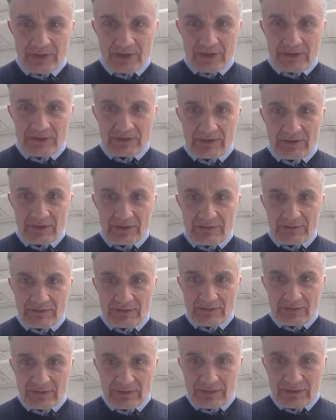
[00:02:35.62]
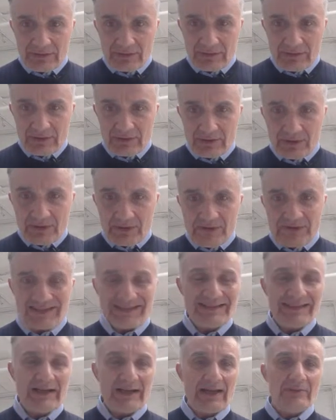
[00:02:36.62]
that
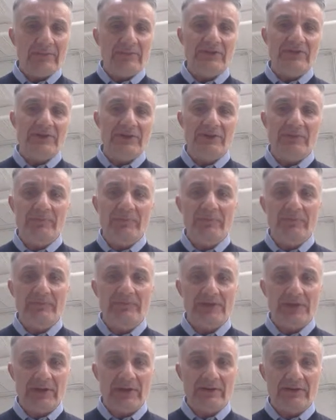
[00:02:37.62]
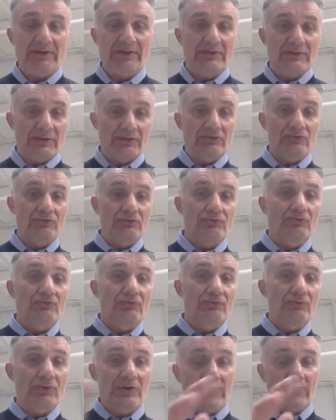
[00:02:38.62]
69% of people selected
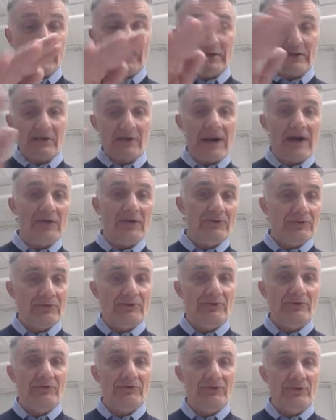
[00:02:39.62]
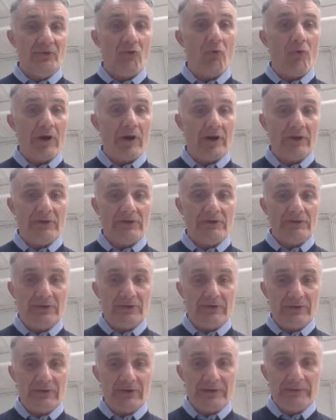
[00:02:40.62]
to get the route into the Querlo
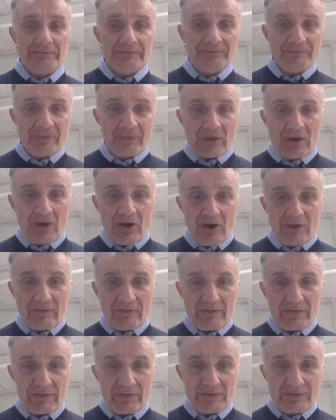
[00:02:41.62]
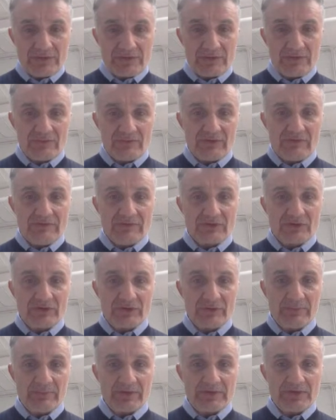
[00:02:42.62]
story. Of those,
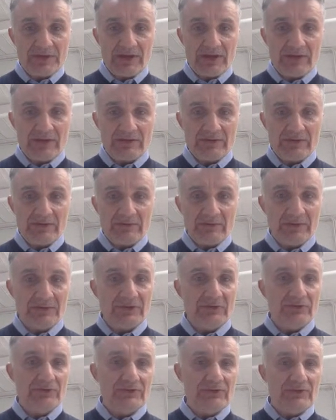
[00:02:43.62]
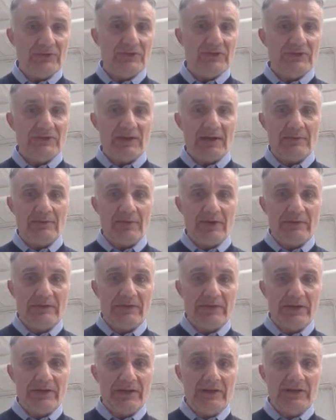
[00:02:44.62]
53% wanted to see some of
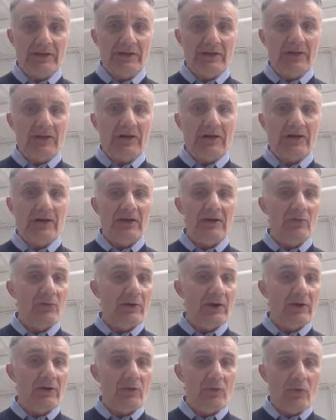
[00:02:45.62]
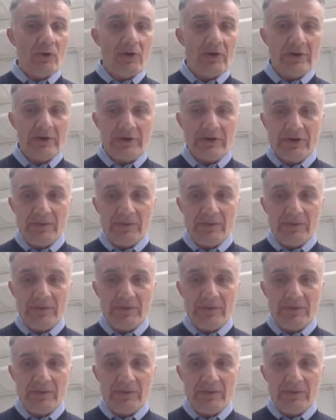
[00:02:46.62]
the Querlo work,